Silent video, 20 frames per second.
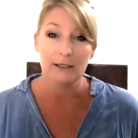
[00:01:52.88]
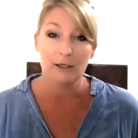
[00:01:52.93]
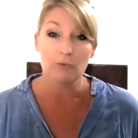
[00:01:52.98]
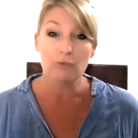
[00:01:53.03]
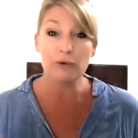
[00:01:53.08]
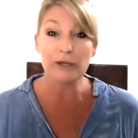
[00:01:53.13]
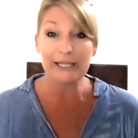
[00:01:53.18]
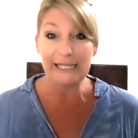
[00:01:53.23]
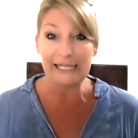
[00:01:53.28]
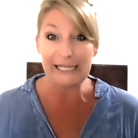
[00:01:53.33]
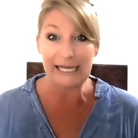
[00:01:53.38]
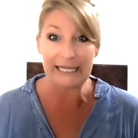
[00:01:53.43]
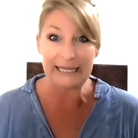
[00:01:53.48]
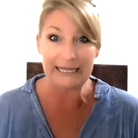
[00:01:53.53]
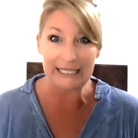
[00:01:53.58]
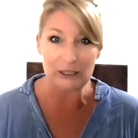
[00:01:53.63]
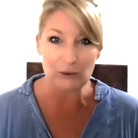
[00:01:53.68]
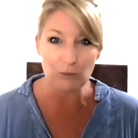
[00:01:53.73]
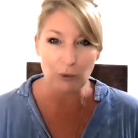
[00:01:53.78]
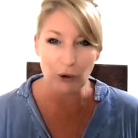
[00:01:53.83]
really need
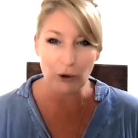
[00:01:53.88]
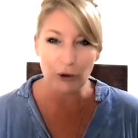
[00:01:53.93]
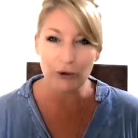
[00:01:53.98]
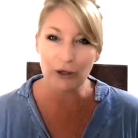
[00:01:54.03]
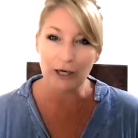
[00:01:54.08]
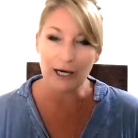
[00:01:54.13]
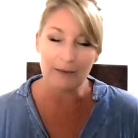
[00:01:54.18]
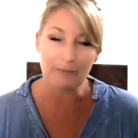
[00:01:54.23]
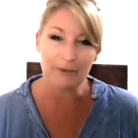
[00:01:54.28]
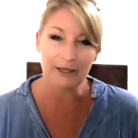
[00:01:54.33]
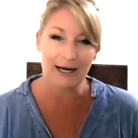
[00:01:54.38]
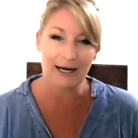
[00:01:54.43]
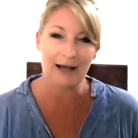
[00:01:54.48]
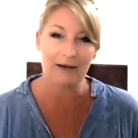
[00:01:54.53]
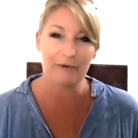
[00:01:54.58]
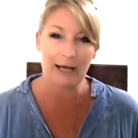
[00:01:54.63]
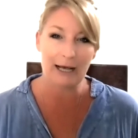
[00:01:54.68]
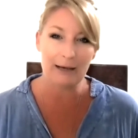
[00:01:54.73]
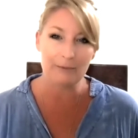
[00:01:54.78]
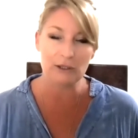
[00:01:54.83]
this program, that have
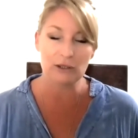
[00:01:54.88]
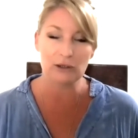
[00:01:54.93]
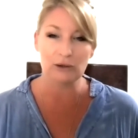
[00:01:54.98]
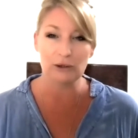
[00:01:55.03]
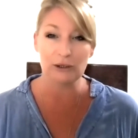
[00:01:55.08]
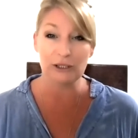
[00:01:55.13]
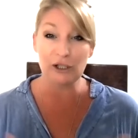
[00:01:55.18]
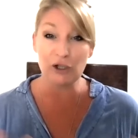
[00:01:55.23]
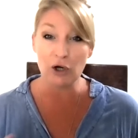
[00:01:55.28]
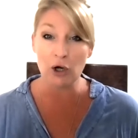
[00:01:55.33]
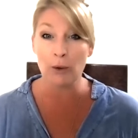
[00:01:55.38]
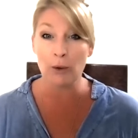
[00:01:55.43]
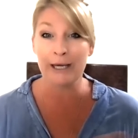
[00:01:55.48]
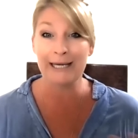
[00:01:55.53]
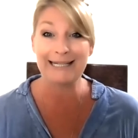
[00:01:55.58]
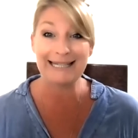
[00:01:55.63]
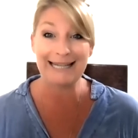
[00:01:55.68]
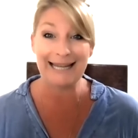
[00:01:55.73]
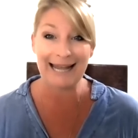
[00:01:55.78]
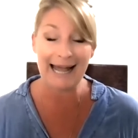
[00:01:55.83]
absolutely no
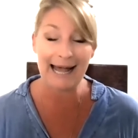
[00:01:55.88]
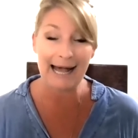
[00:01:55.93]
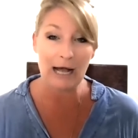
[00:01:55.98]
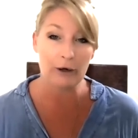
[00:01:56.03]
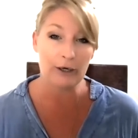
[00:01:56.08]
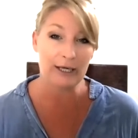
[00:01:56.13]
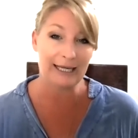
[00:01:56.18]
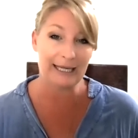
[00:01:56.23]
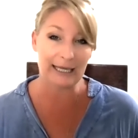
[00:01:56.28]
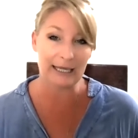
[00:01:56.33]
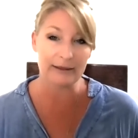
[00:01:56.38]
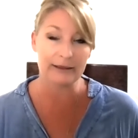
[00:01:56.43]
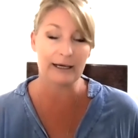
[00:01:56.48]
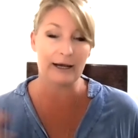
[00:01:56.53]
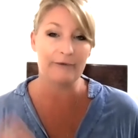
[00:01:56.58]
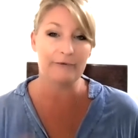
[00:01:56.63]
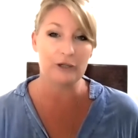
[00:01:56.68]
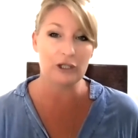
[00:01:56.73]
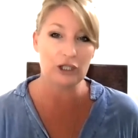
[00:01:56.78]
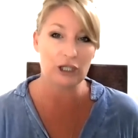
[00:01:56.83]
idea how to get
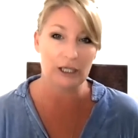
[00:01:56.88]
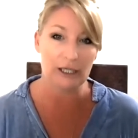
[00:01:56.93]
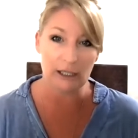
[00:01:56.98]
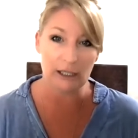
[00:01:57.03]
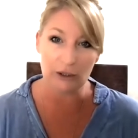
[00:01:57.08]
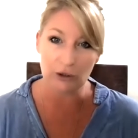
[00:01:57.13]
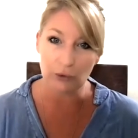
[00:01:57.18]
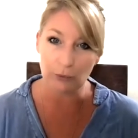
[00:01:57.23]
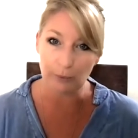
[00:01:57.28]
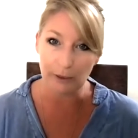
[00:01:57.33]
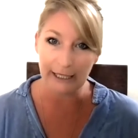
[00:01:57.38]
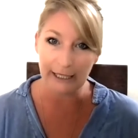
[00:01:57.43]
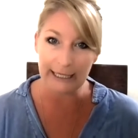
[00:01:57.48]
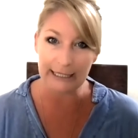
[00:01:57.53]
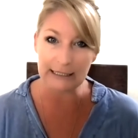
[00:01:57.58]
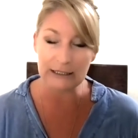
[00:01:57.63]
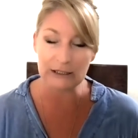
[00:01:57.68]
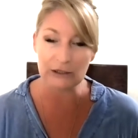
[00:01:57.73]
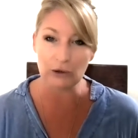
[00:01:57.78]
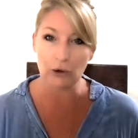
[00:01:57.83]
that vision into
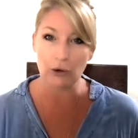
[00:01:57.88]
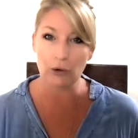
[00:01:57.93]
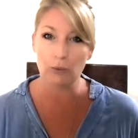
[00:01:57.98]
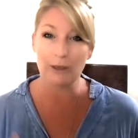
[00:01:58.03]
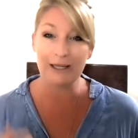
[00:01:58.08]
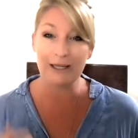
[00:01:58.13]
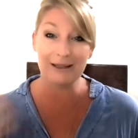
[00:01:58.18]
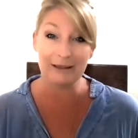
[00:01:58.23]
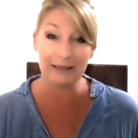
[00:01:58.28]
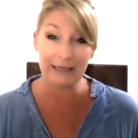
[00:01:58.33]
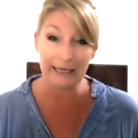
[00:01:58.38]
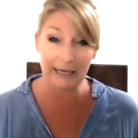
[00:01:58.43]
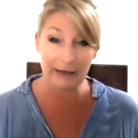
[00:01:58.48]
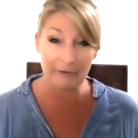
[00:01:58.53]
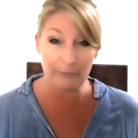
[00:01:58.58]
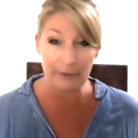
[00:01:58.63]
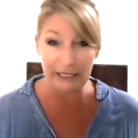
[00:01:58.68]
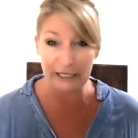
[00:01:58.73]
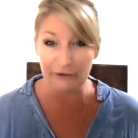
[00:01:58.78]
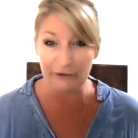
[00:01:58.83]
place. So whether they have
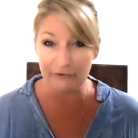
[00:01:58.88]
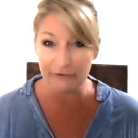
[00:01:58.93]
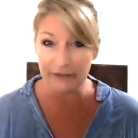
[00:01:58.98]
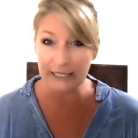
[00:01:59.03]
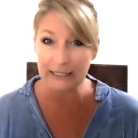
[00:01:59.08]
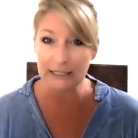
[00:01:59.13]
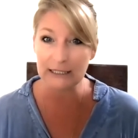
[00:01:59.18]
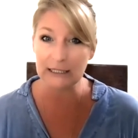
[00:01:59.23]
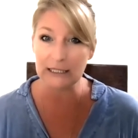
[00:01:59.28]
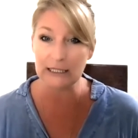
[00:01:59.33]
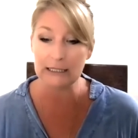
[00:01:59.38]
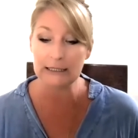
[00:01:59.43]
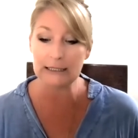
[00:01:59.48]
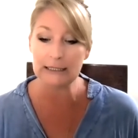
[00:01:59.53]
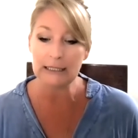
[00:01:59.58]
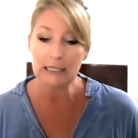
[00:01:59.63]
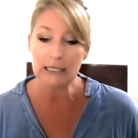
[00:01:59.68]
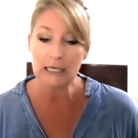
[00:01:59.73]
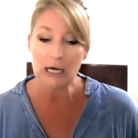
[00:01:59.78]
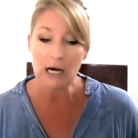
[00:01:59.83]
been investors
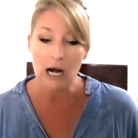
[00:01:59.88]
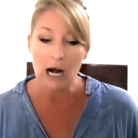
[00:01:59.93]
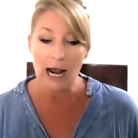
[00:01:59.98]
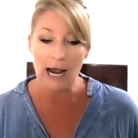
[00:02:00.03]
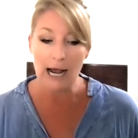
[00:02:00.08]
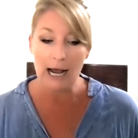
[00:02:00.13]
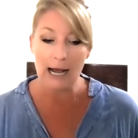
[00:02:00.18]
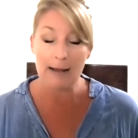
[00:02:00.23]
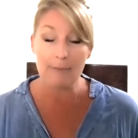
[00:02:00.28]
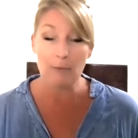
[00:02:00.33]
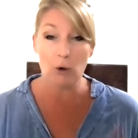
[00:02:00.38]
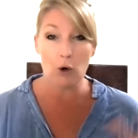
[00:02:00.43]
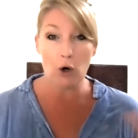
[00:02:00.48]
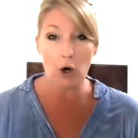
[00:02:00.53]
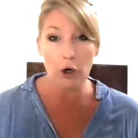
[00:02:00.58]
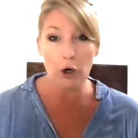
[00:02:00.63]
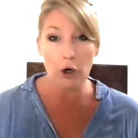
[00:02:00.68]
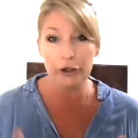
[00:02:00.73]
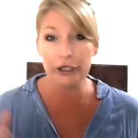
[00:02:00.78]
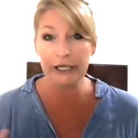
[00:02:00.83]
or owner